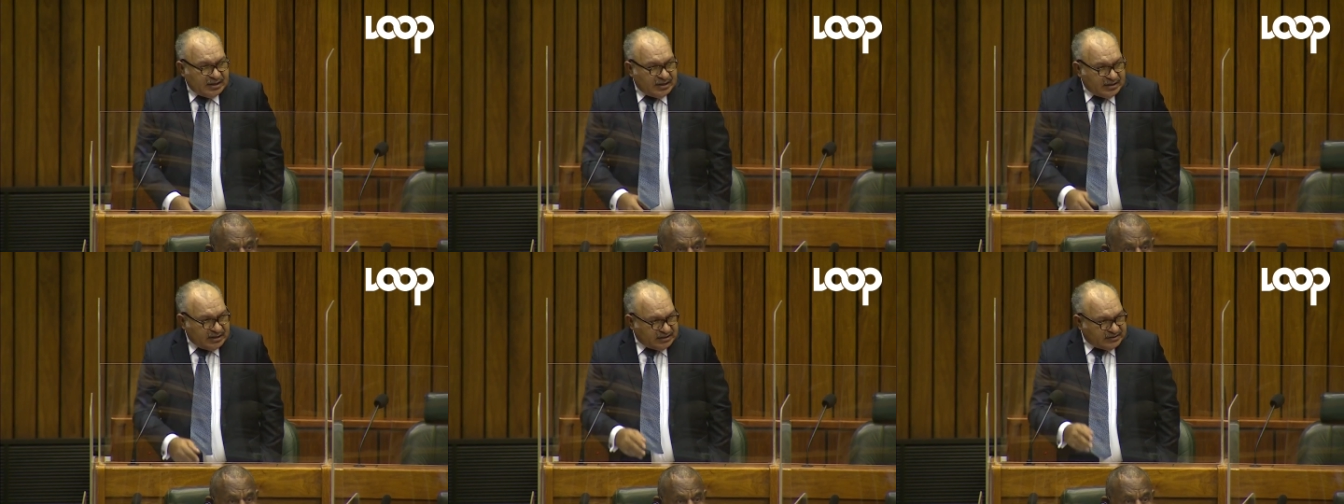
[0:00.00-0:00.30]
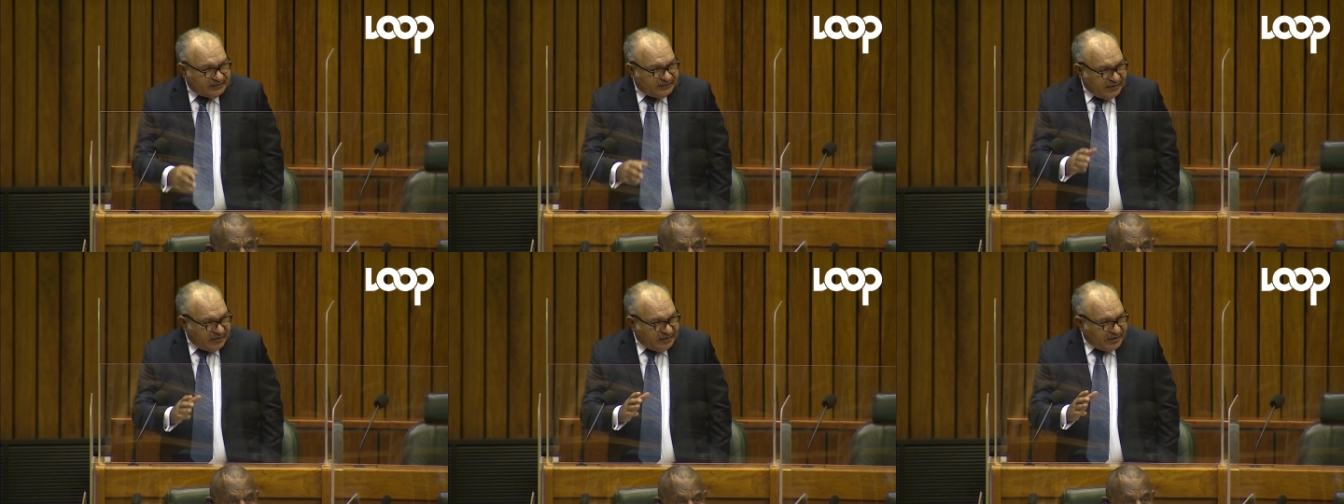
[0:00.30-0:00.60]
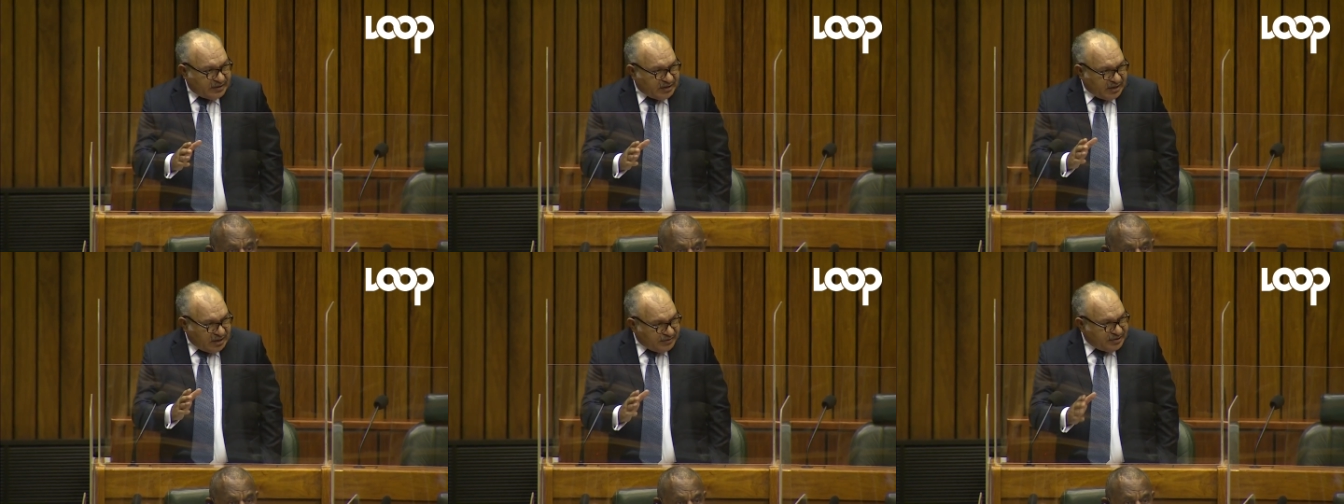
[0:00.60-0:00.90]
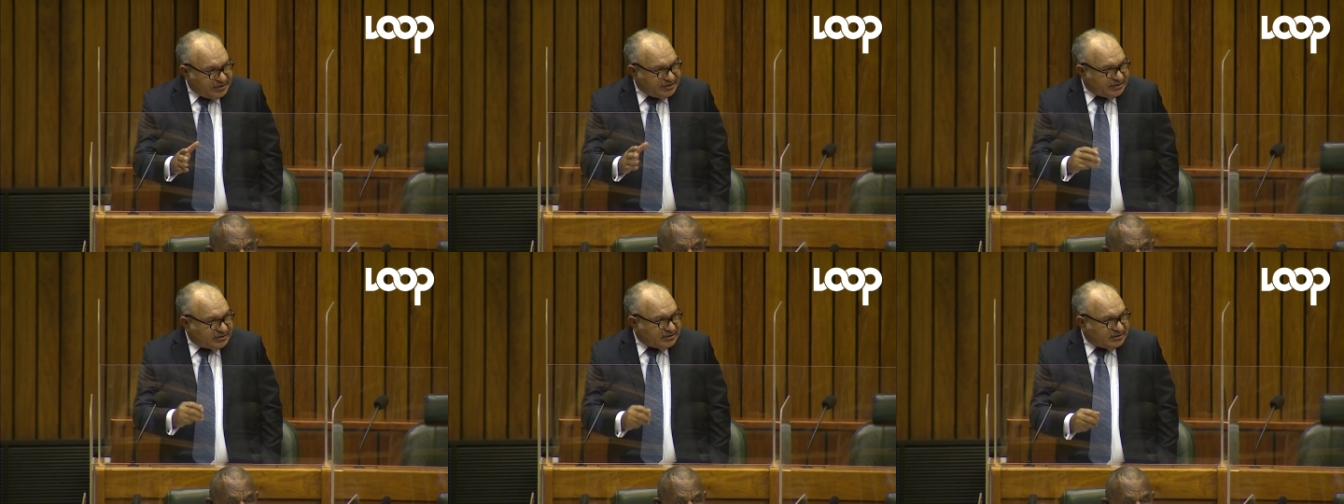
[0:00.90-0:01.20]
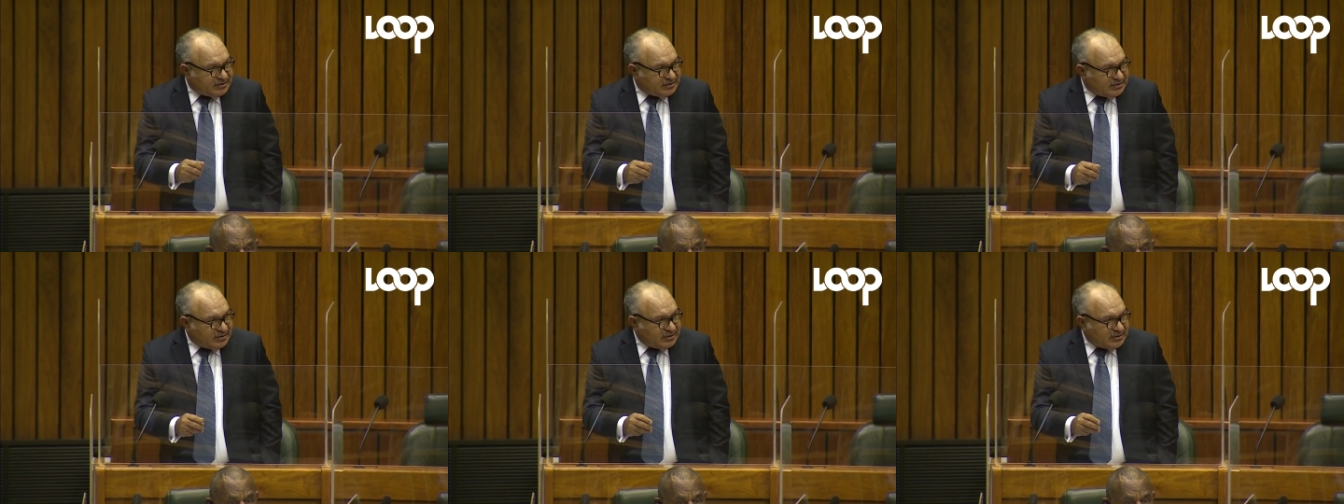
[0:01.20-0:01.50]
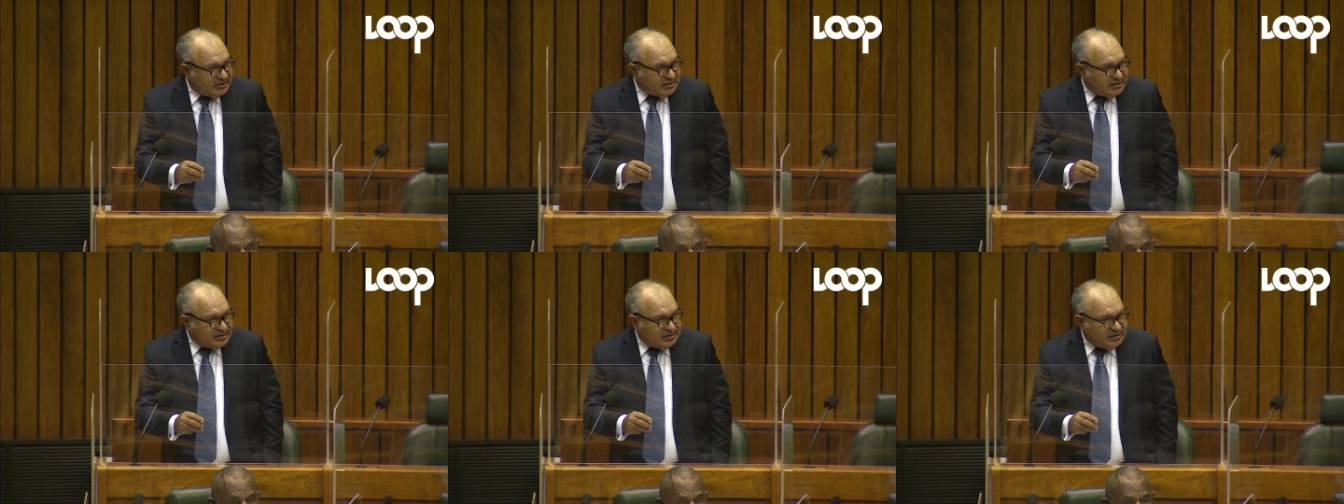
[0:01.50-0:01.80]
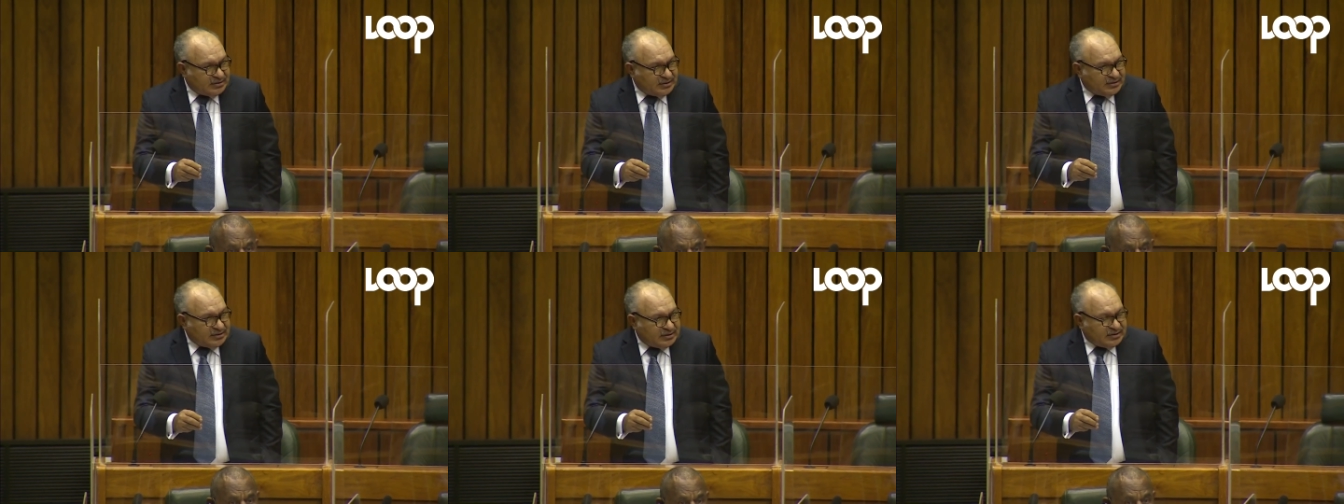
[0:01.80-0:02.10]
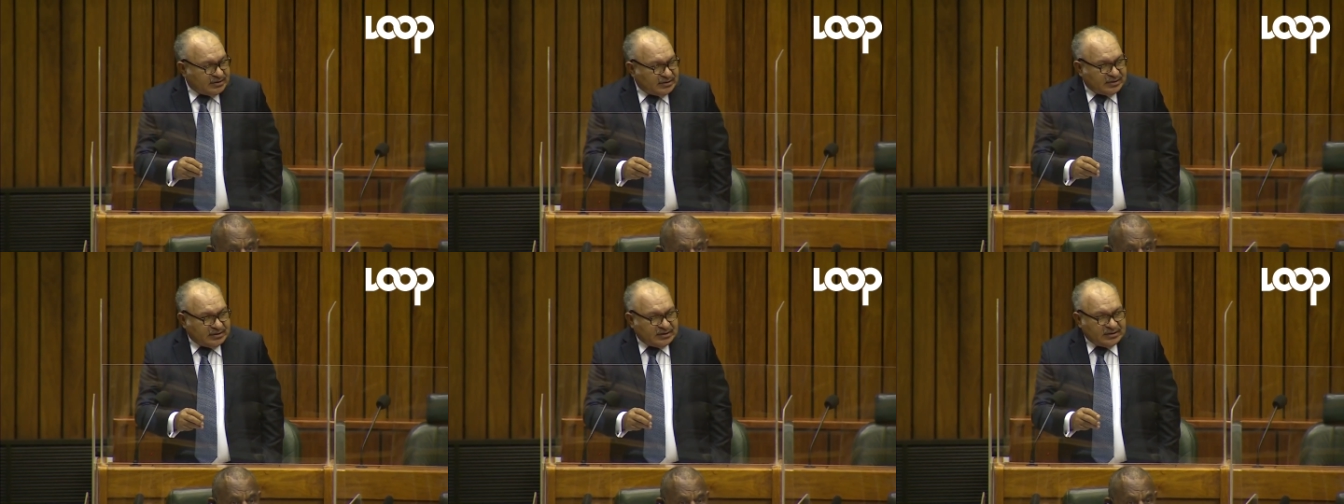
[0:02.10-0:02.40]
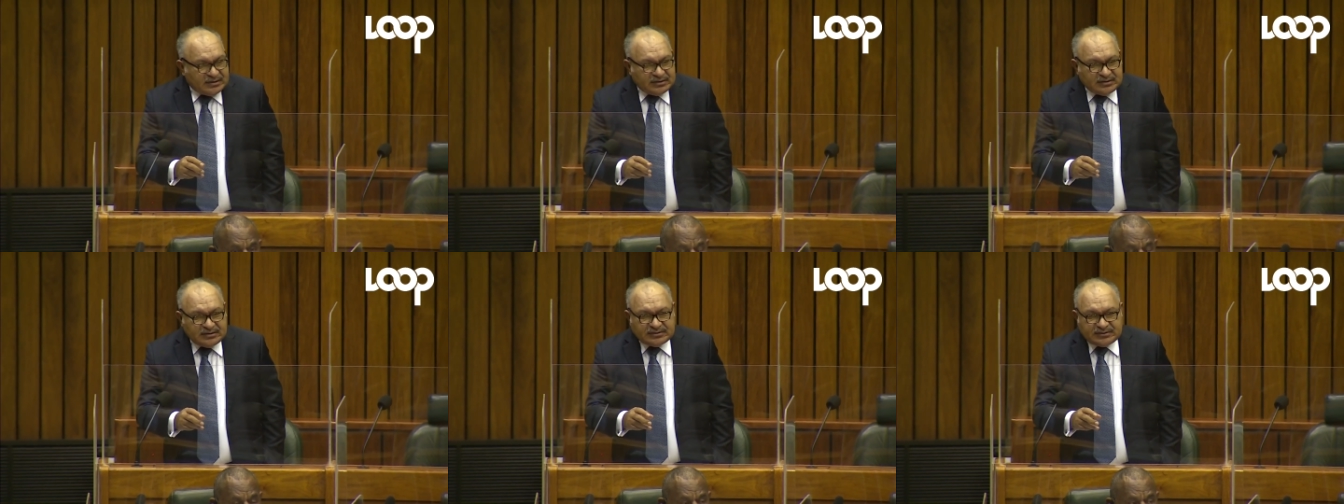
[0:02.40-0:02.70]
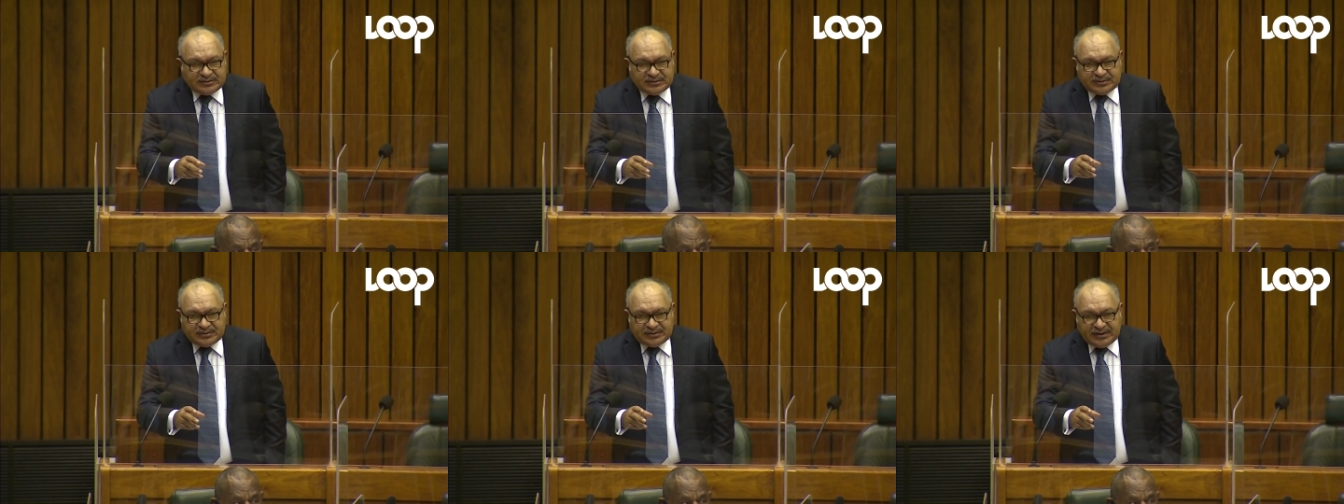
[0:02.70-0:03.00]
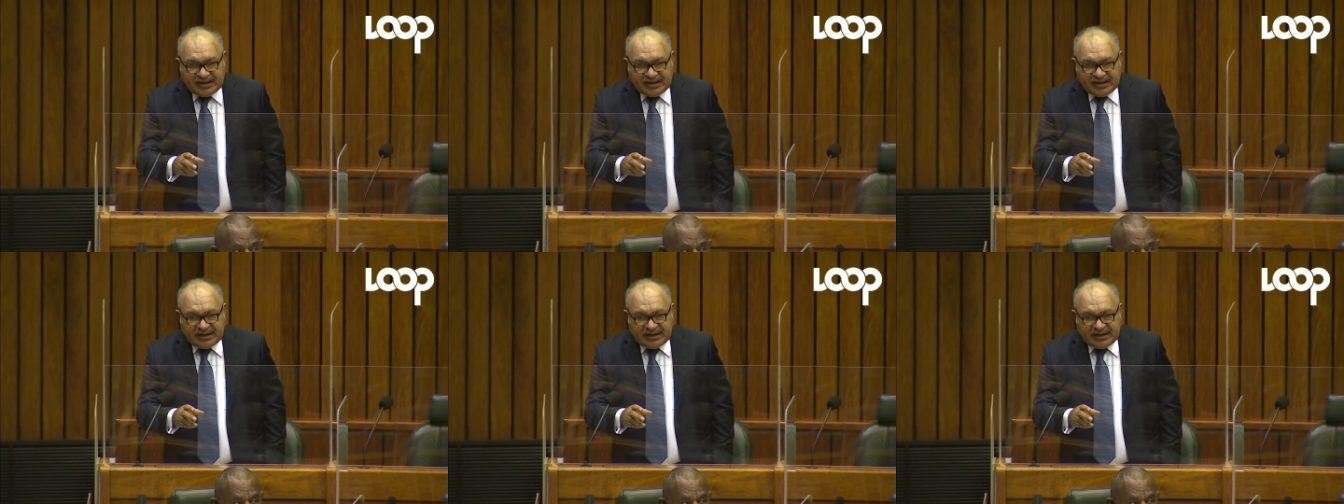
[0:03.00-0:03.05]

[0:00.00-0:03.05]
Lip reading: is very courageous to